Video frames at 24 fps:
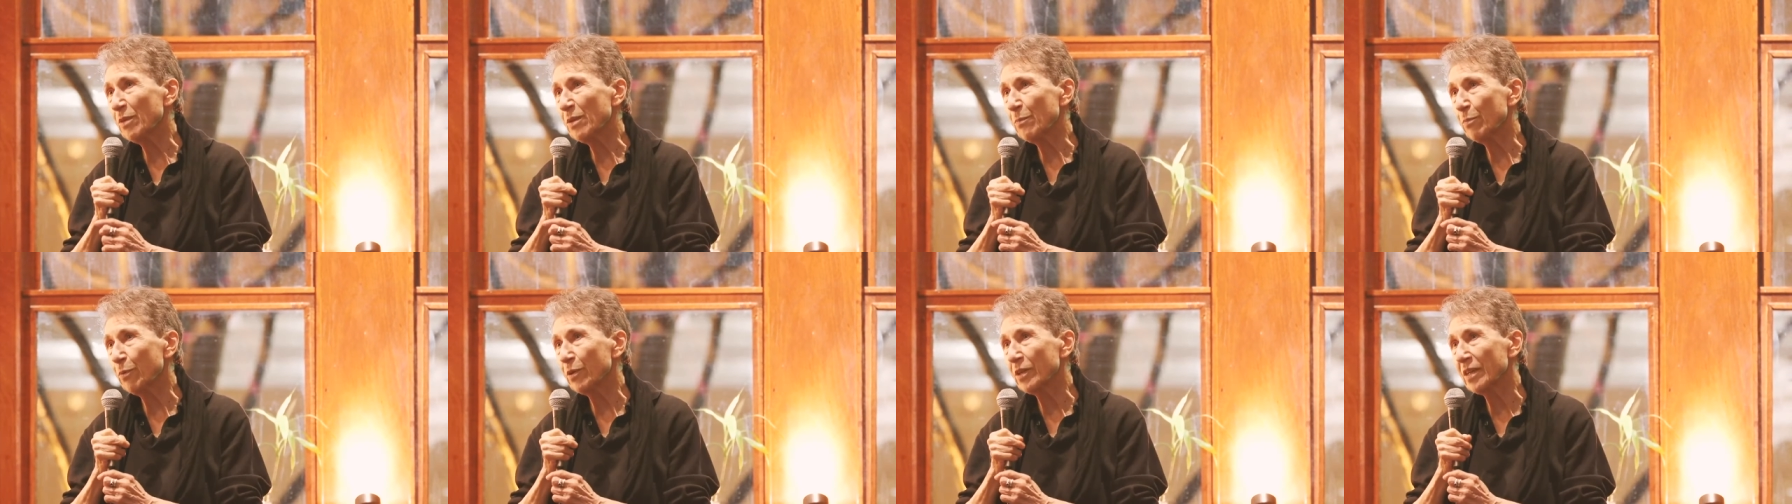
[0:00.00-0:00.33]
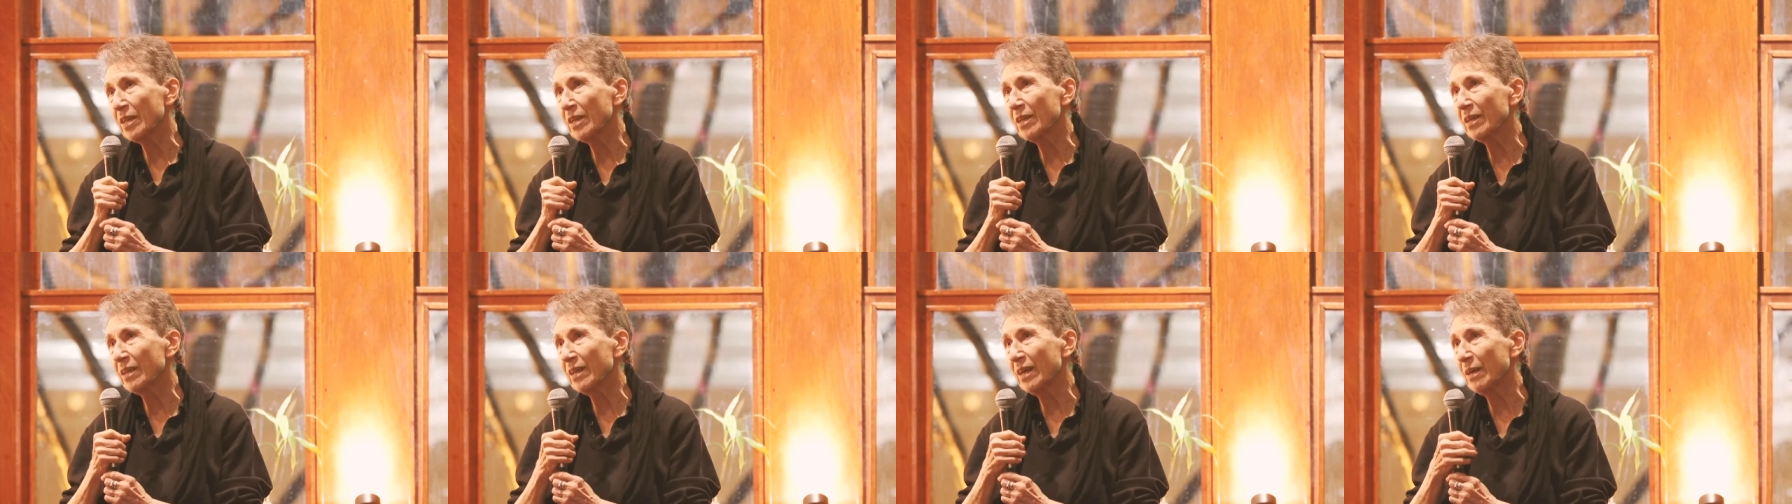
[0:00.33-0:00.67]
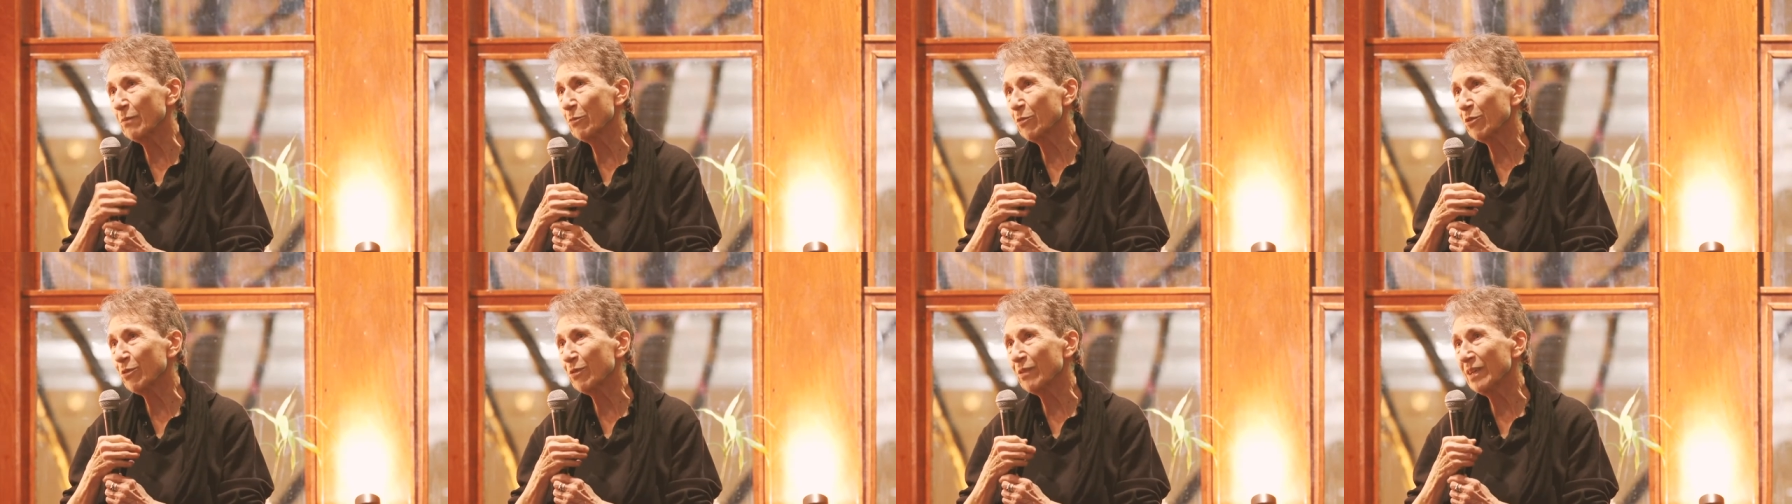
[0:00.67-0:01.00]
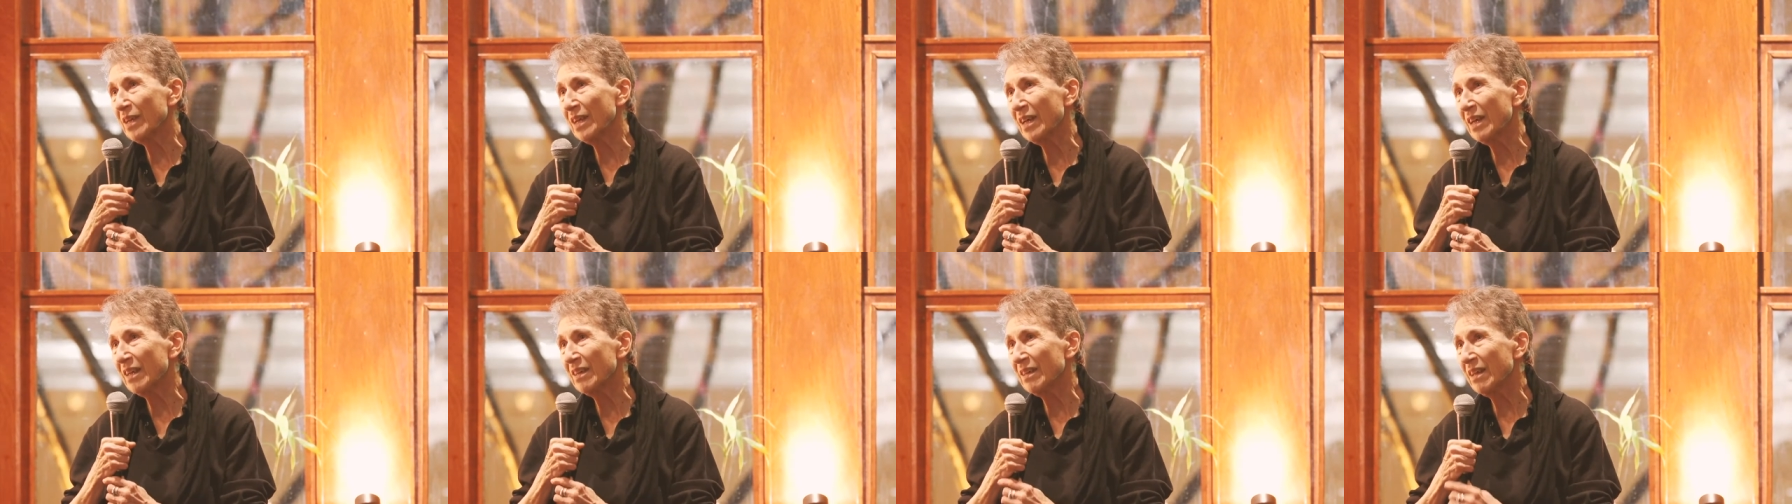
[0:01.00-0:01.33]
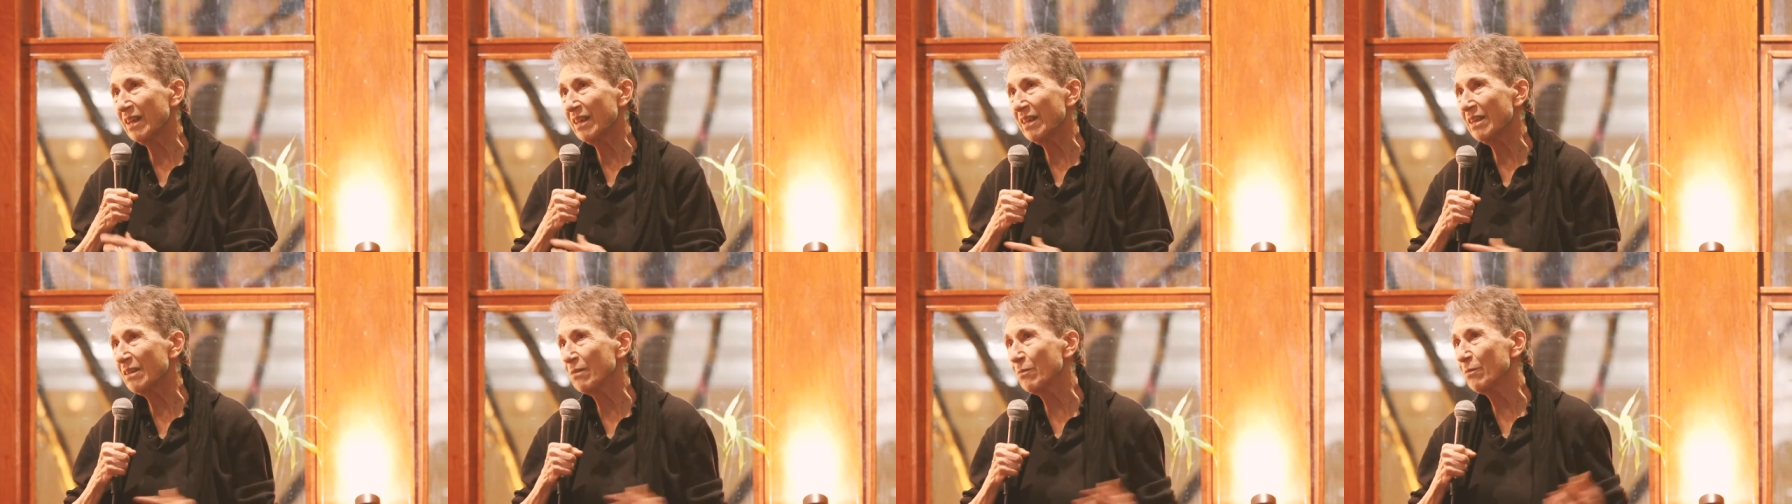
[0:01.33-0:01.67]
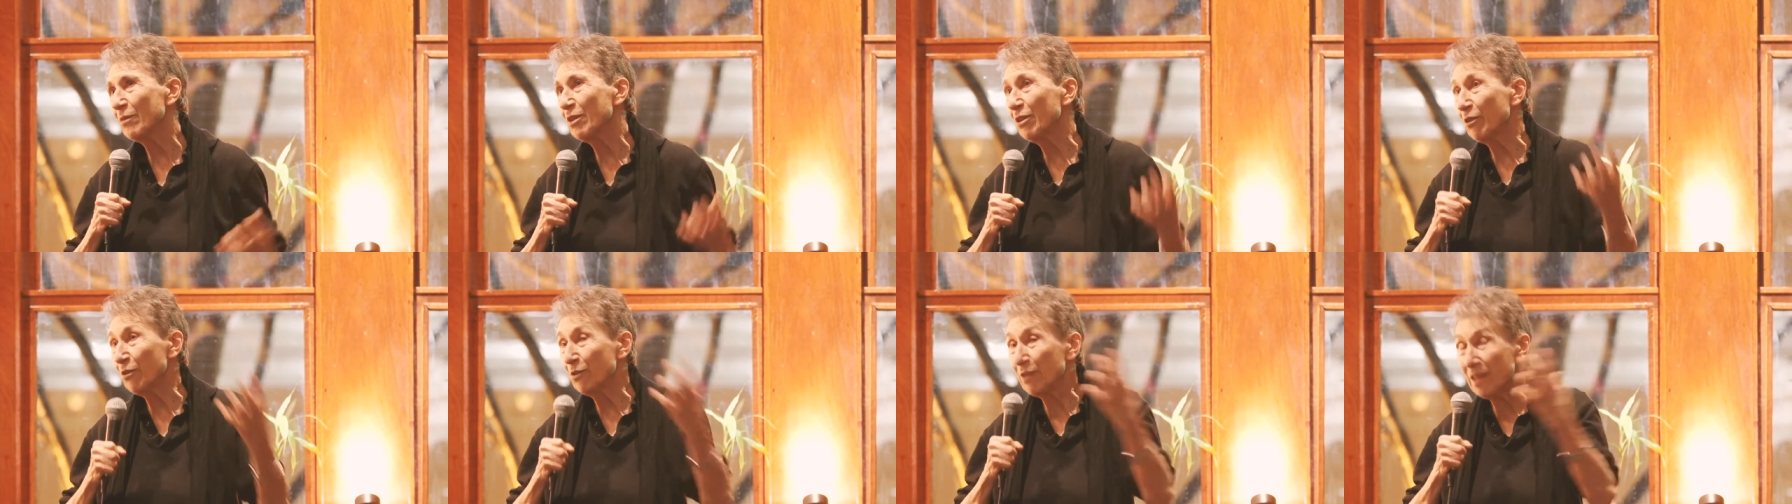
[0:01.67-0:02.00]
people can come together
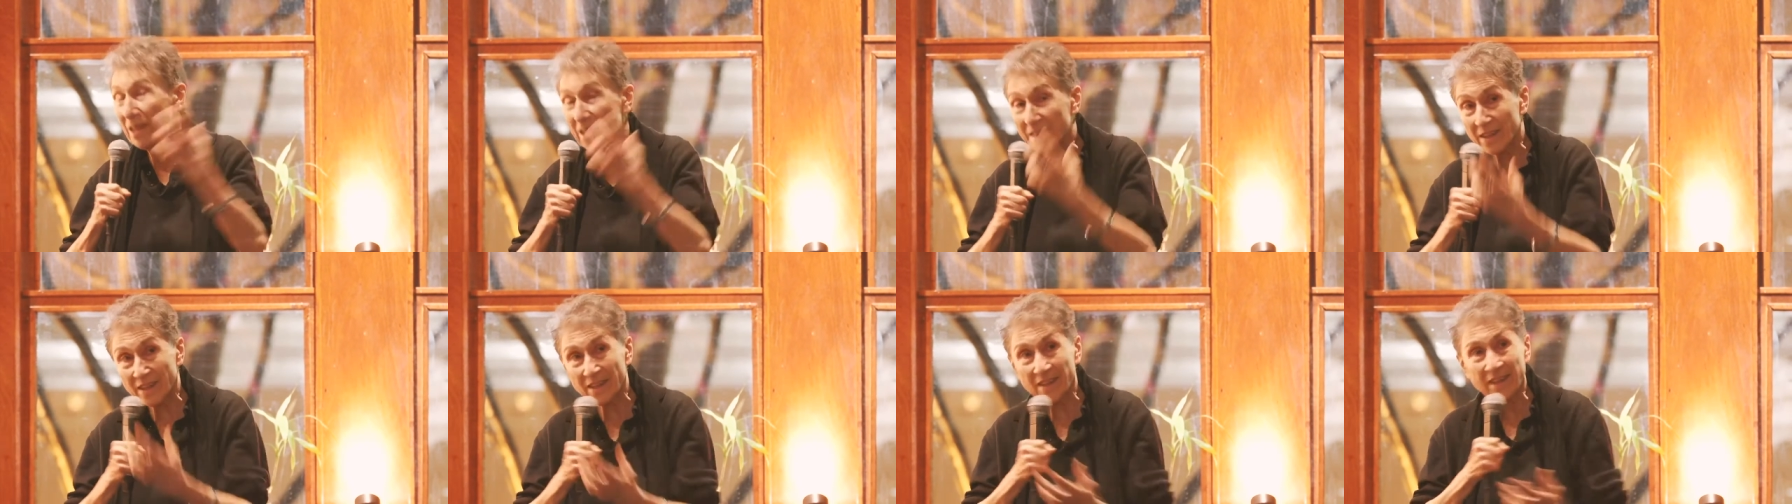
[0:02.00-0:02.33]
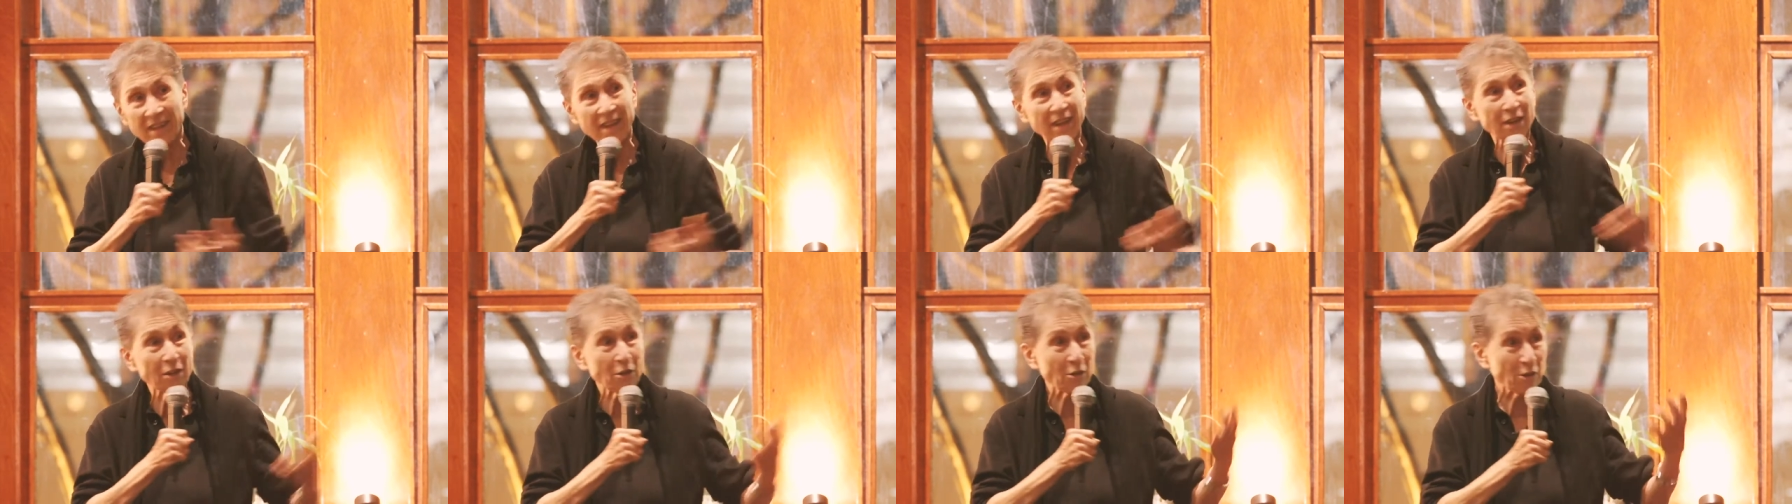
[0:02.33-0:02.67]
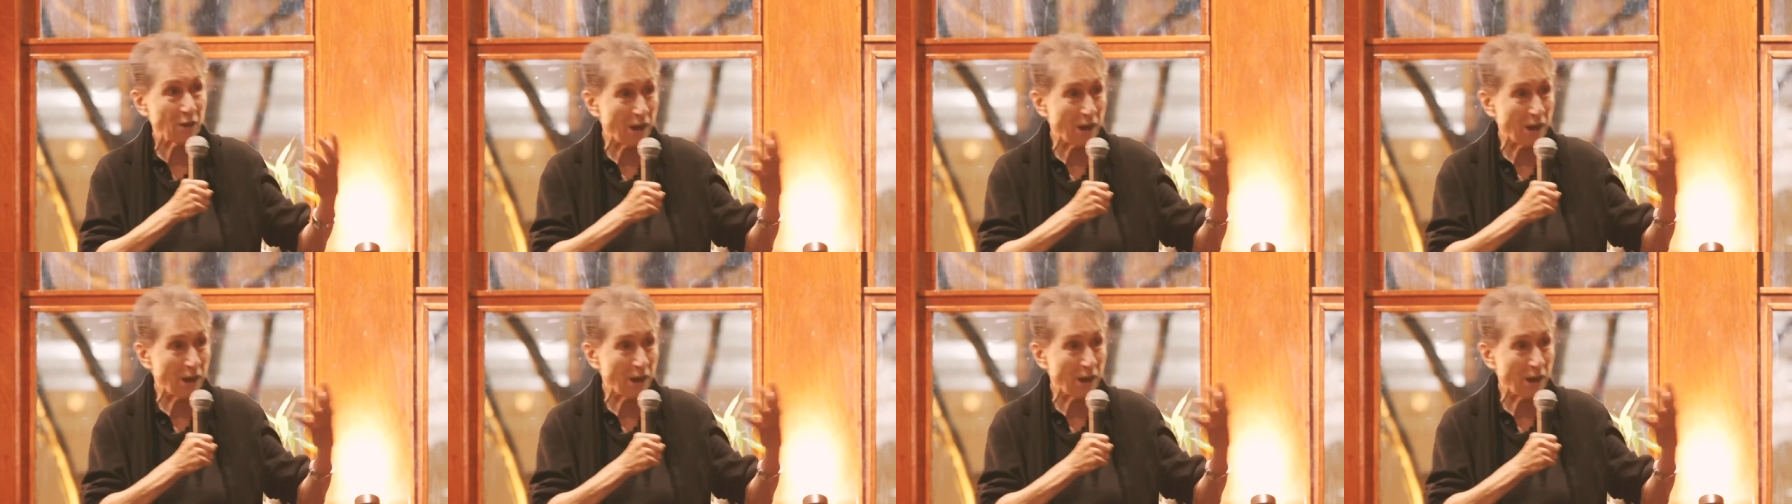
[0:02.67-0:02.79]
and, you know, like a real